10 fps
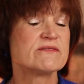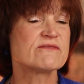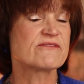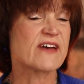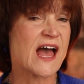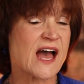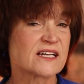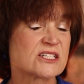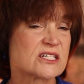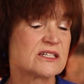In
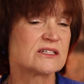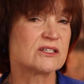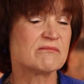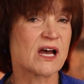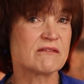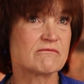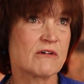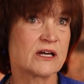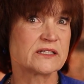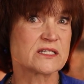fact, you might
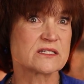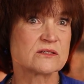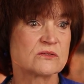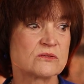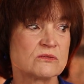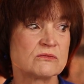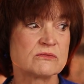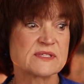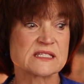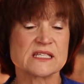want
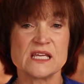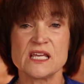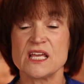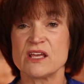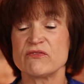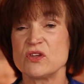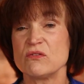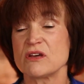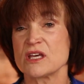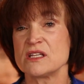to see if
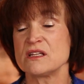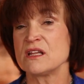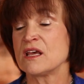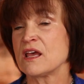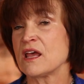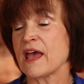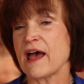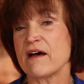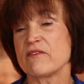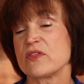you can
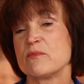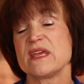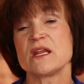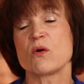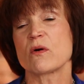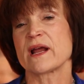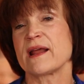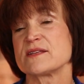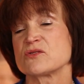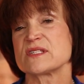have the meeting
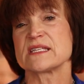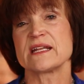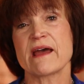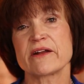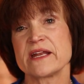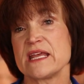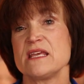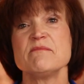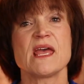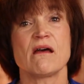organizers send out an
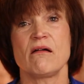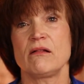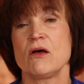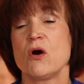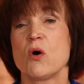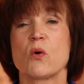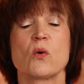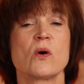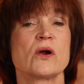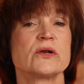email
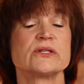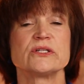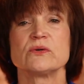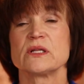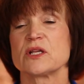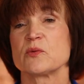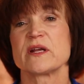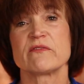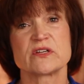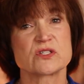or do a little
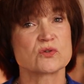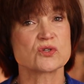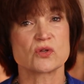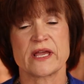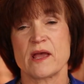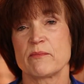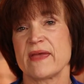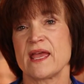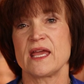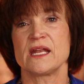bit of a social
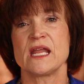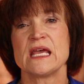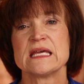campaign